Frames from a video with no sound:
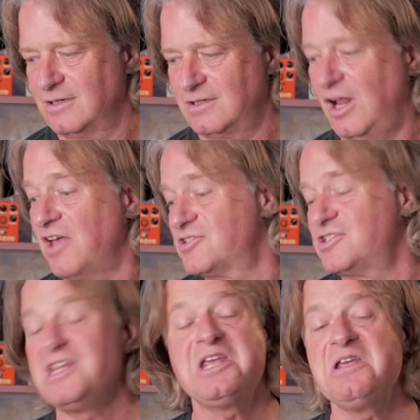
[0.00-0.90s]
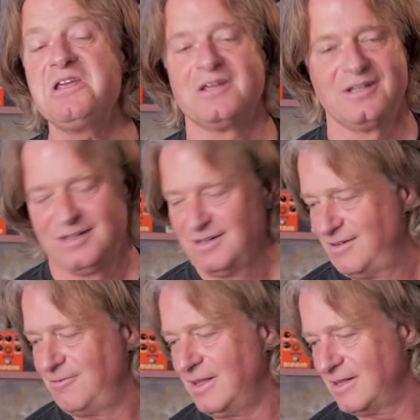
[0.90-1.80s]
class D?
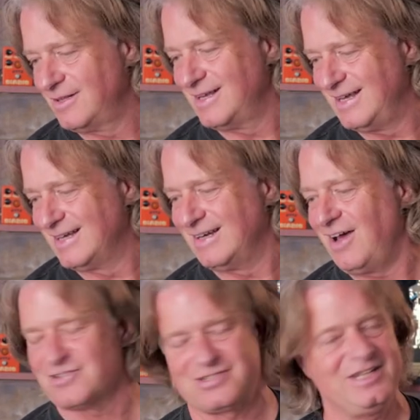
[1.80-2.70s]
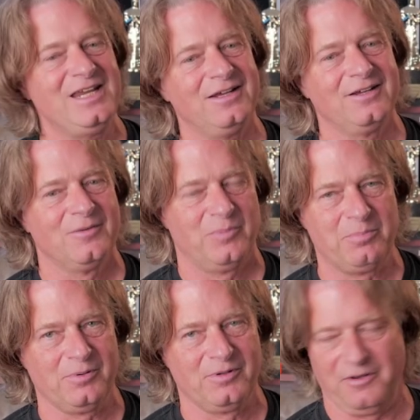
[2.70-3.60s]
Well, a class D,
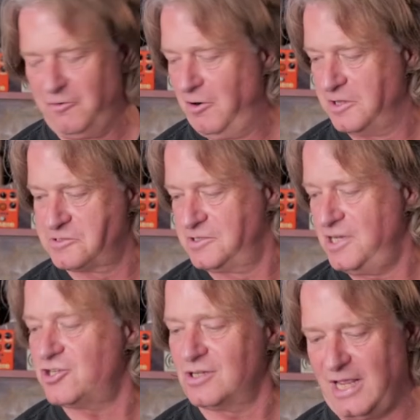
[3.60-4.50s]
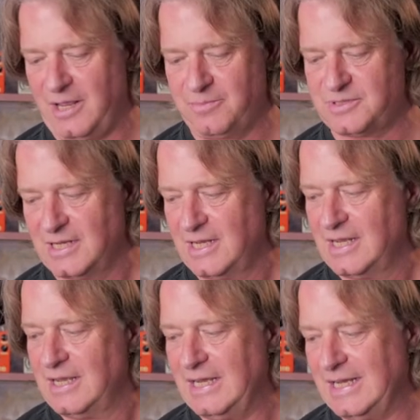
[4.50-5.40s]
people refer as digital amps.
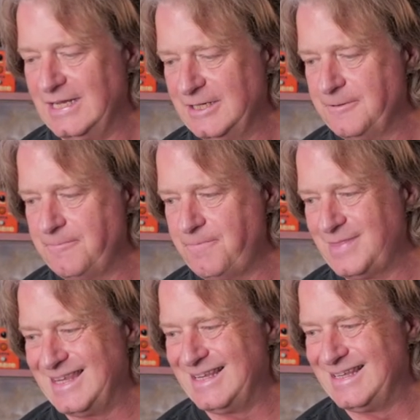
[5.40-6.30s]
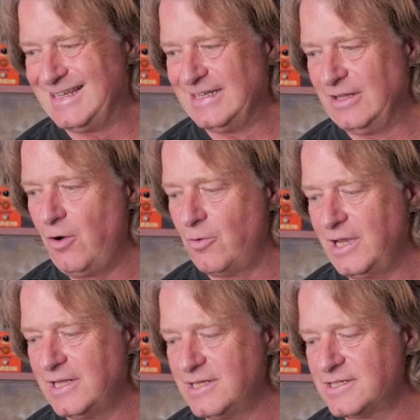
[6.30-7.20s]
No,
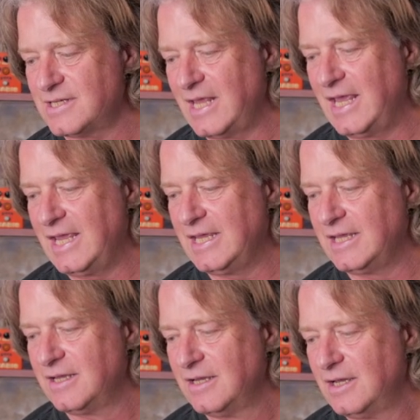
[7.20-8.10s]
it is a